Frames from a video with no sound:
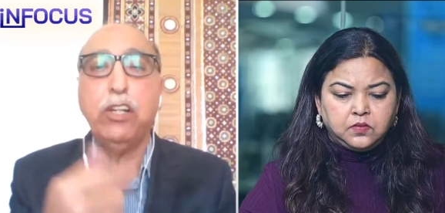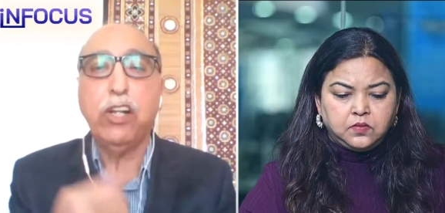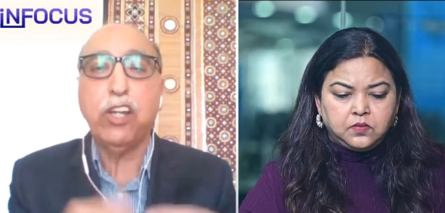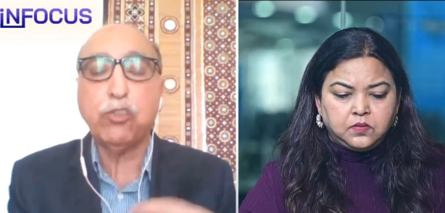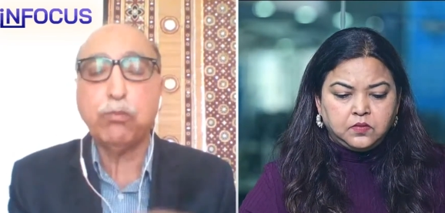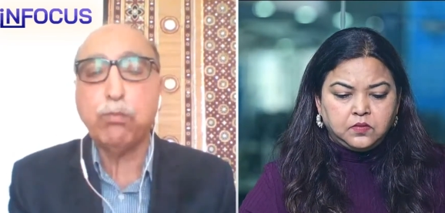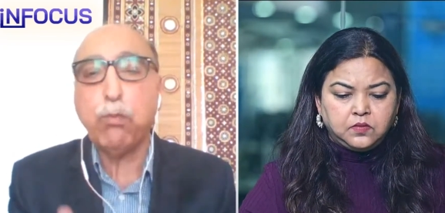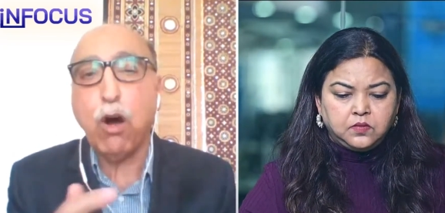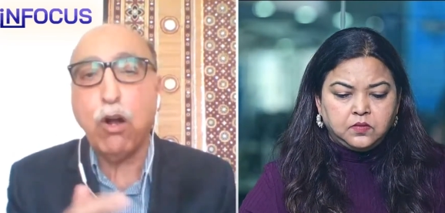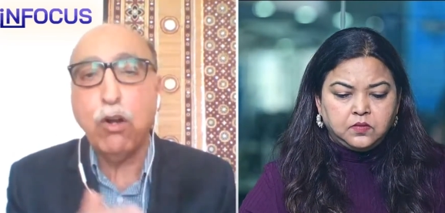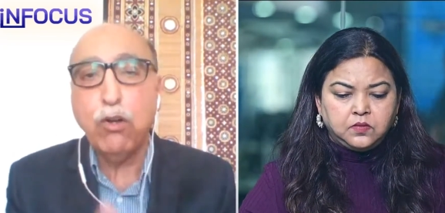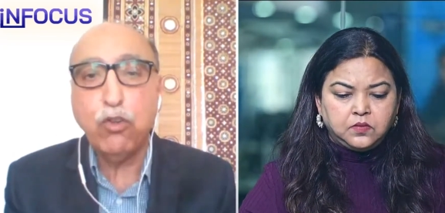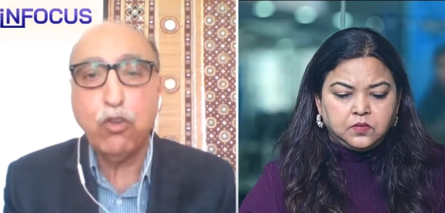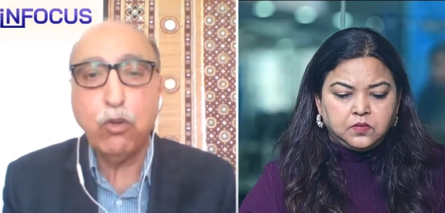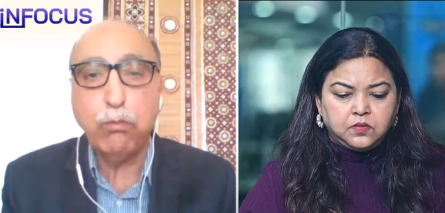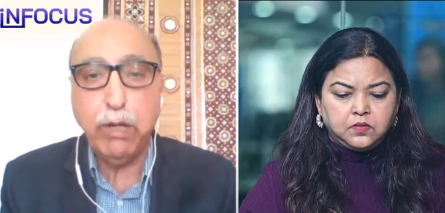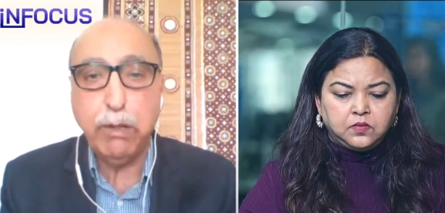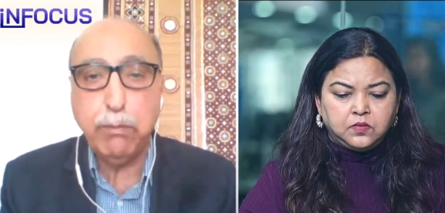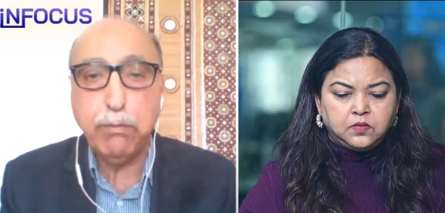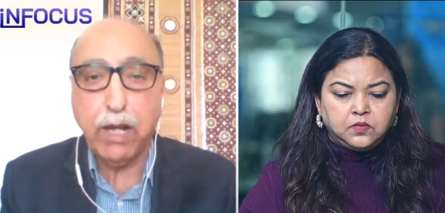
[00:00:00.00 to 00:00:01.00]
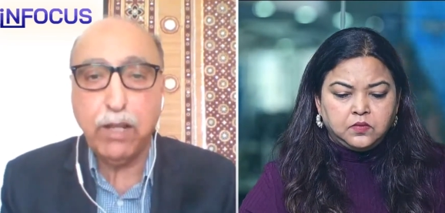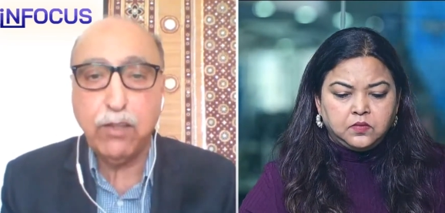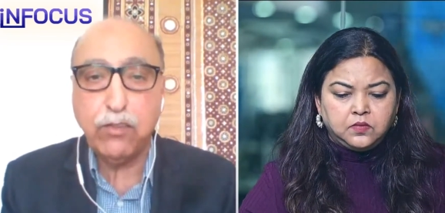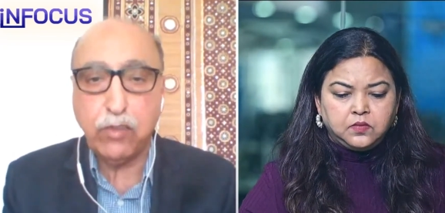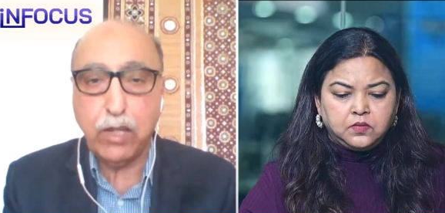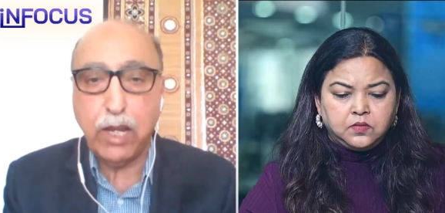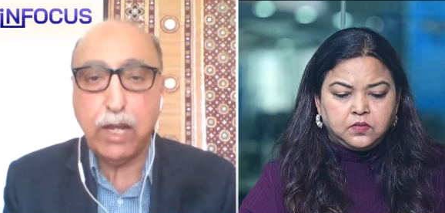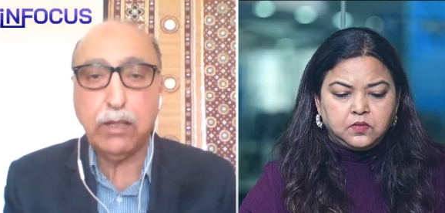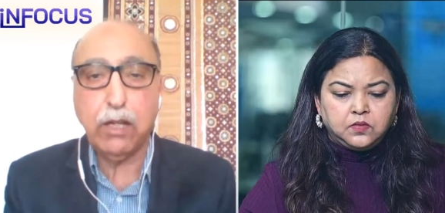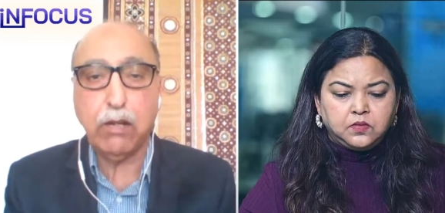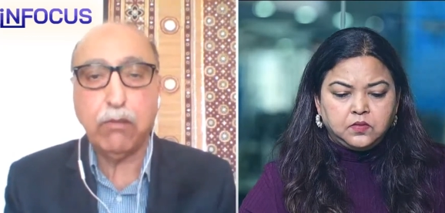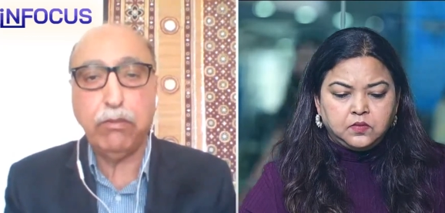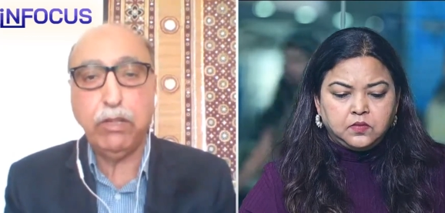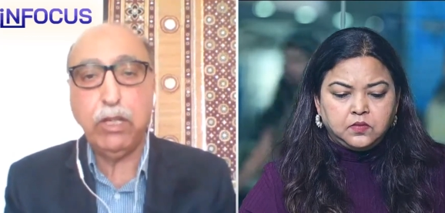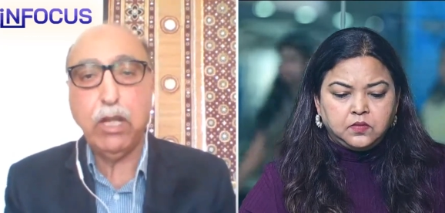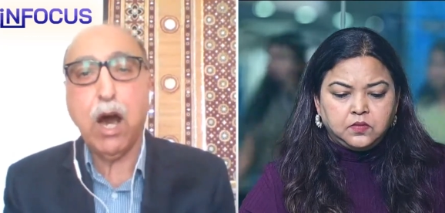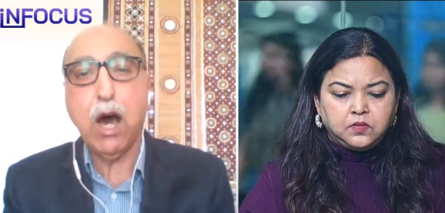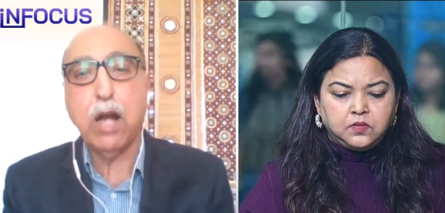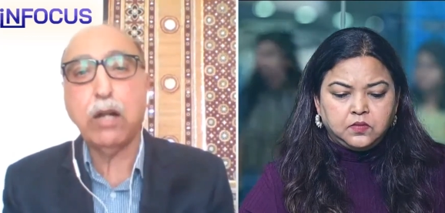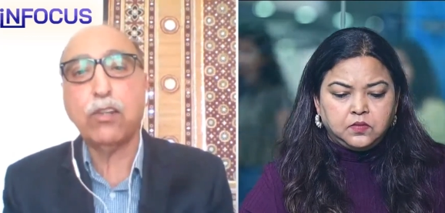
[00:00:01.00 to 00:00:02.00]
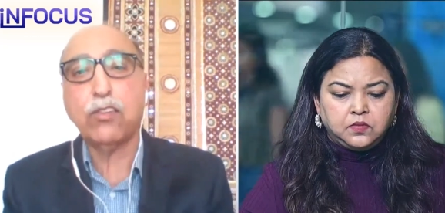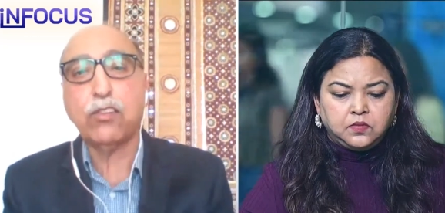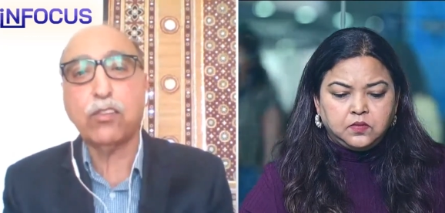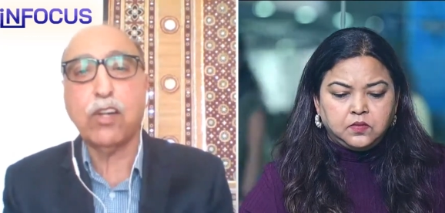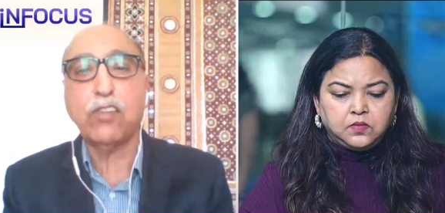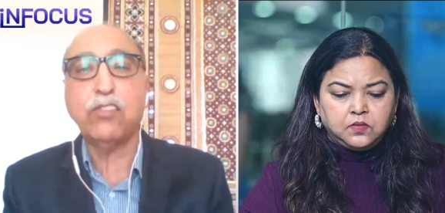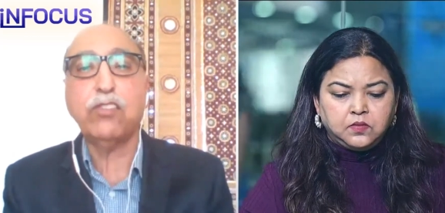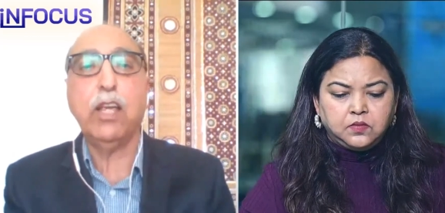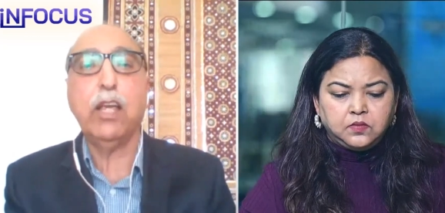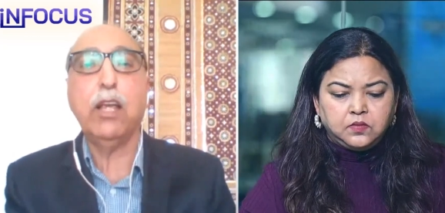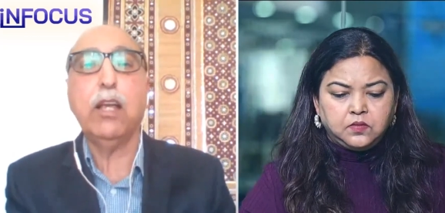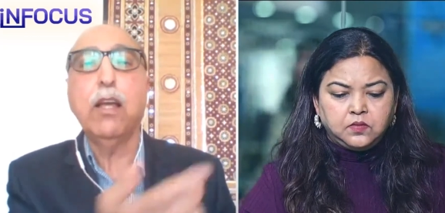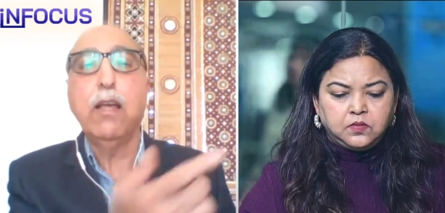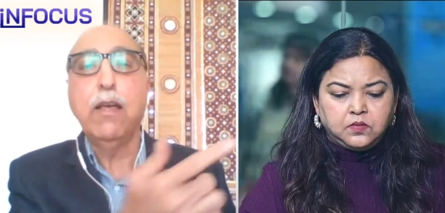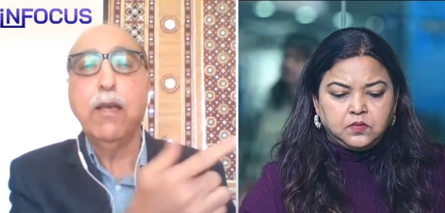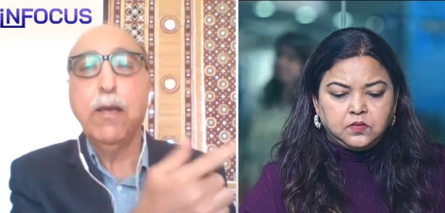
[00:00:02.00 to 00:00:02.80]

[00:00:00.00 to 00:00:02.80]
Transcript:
Speaker 1: respond to me by saying that we are discussing